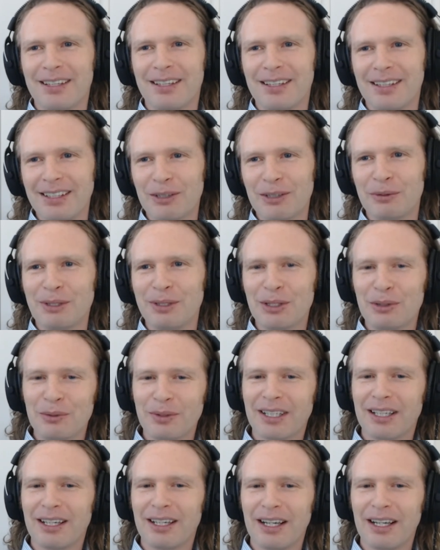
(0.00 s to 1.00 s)
we don't
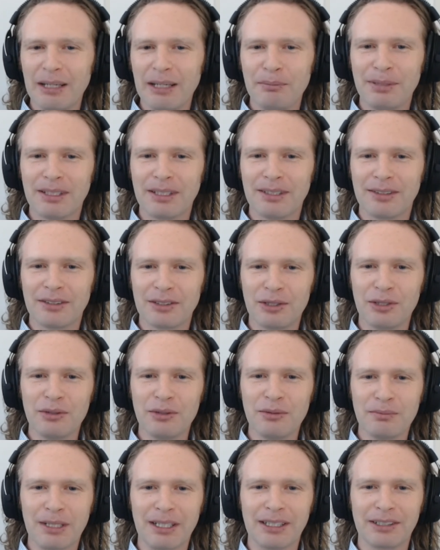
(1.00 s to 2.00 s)
want to hype it too
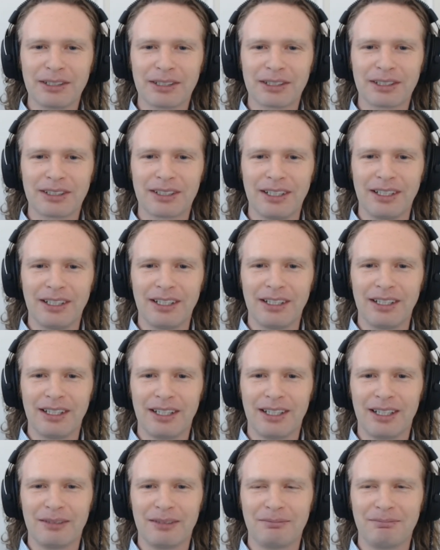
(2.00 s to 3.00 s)
much,
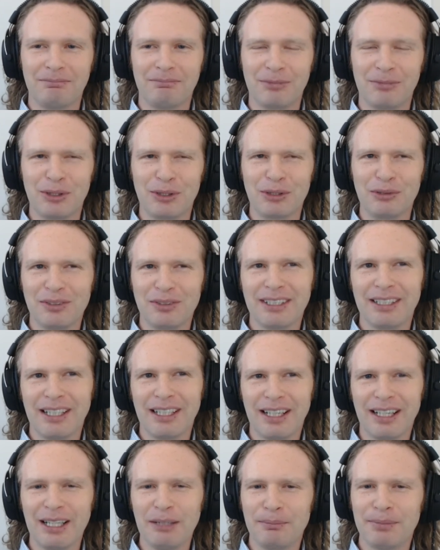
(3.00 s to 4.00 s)
or really
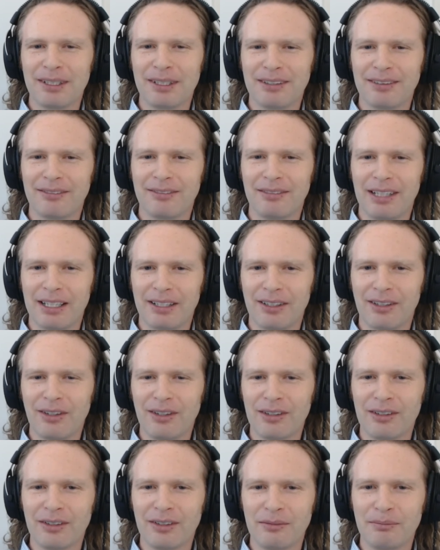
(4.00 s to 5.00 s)
hype it at
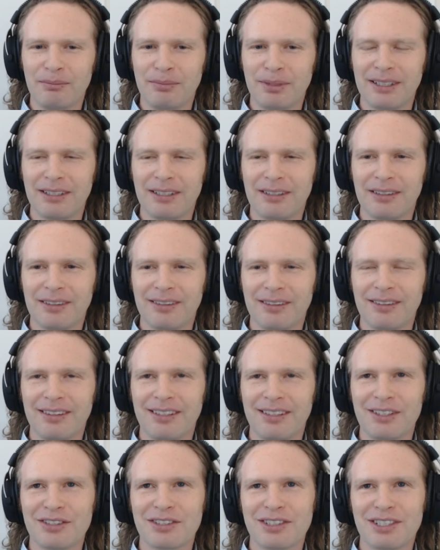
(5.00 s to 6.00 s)
all, but
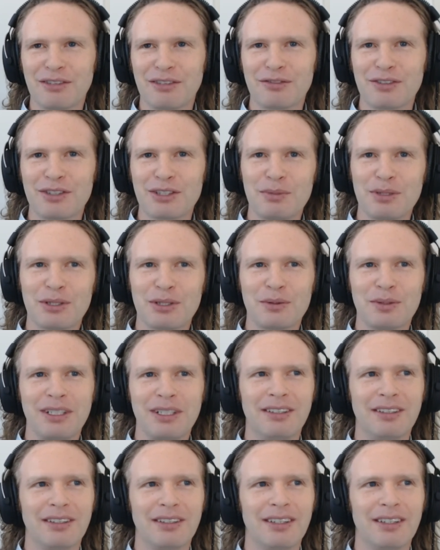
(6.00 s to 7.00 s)
there's a difference
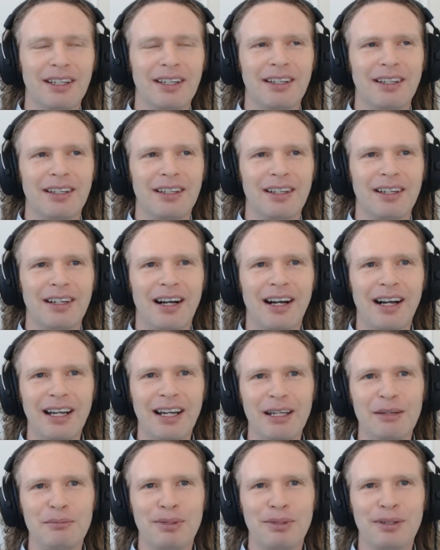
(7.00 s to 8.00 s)
between
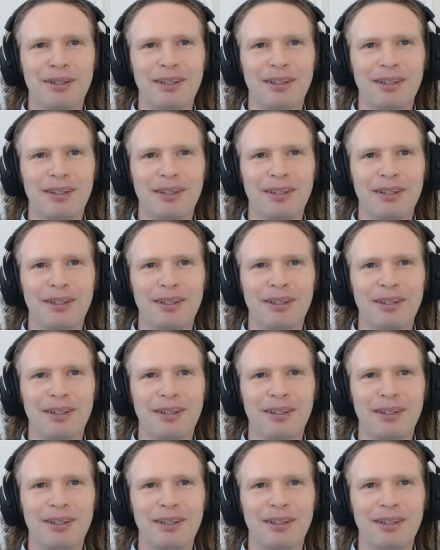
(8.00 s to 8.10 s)
hype